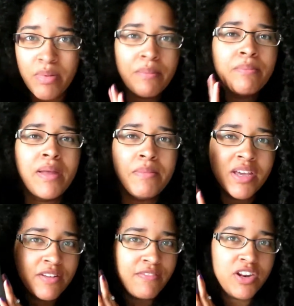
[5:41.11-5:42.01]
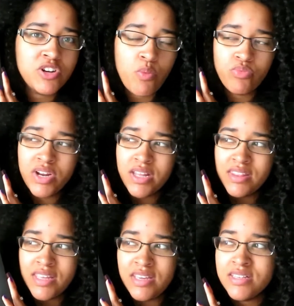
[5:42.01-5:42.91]
but I'm maybe gonna finish reading
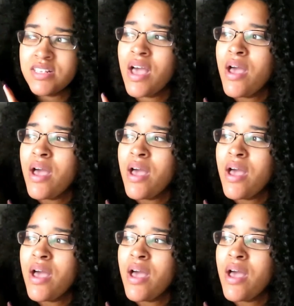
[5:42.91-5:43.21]
these.